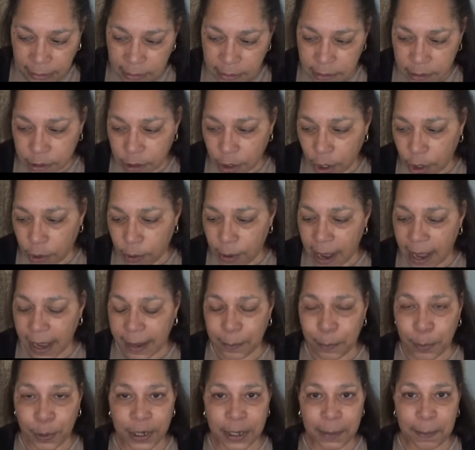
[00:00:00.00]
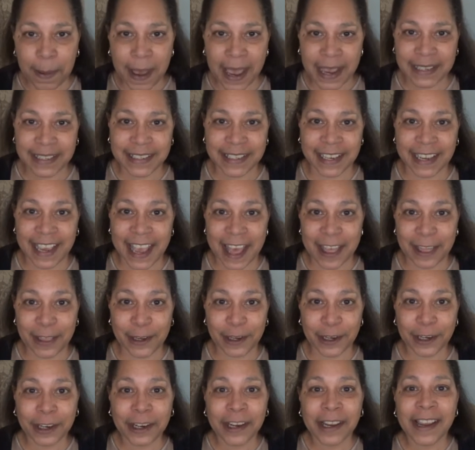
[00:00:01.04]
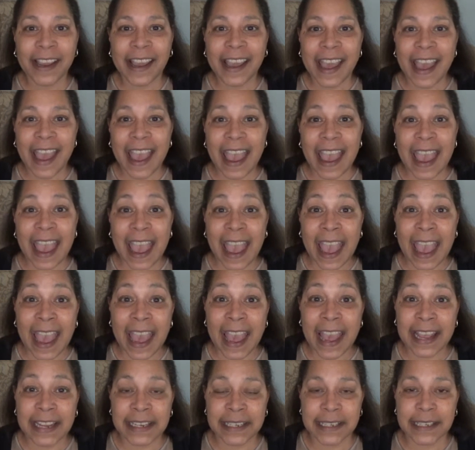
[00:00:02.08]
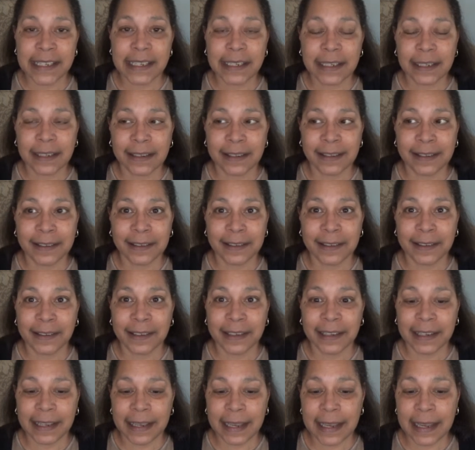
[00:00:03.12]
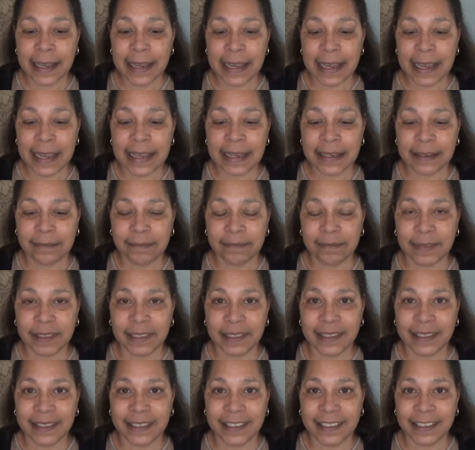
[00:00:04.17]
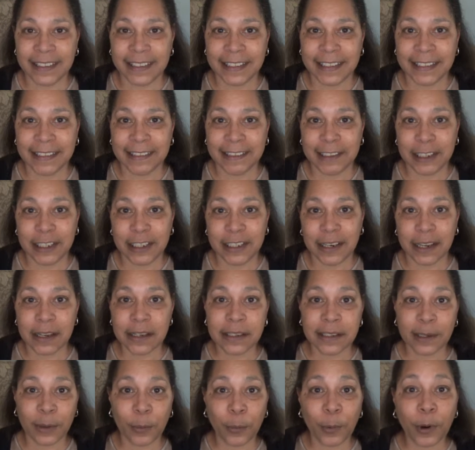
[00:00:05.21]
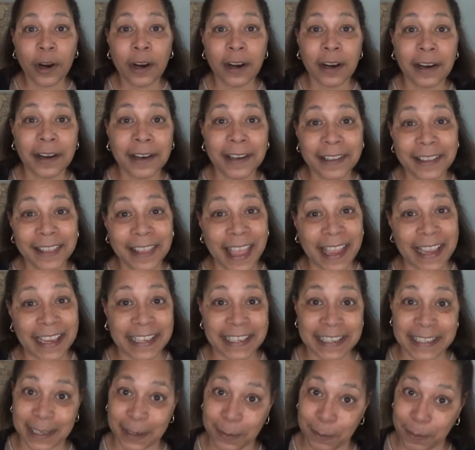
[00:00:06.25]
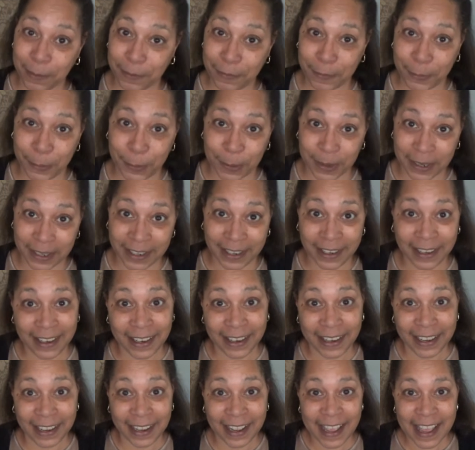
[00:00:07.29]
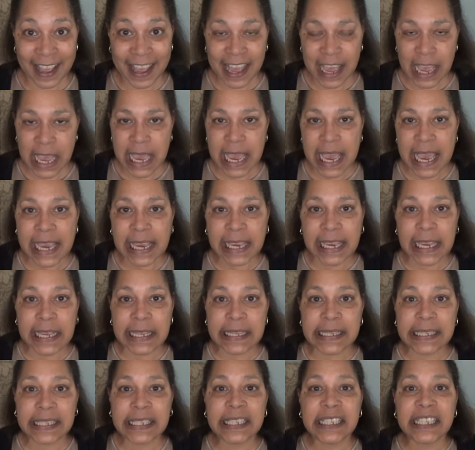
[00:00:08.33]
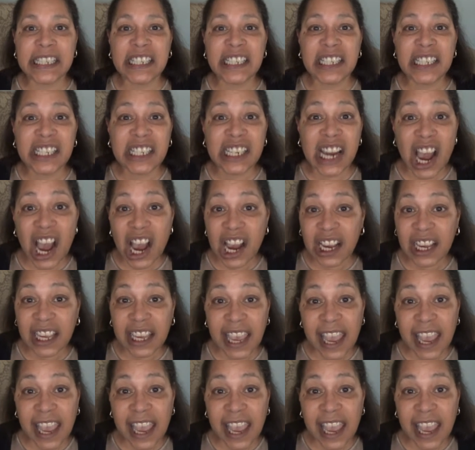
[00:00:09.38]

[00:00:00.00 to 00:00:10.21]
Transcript: So I put it back together and it doesn't work like it did before. It gets stuck